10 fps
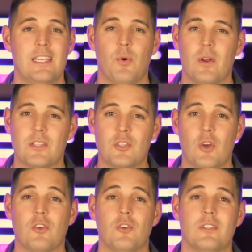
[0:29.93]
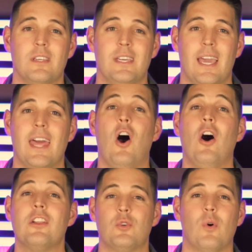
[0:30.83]
to our instructors and
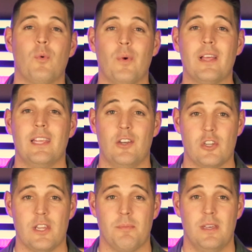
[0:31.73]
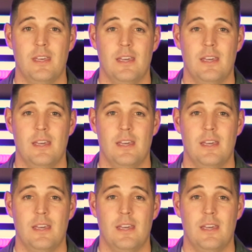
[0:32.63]
on to our wing leadership.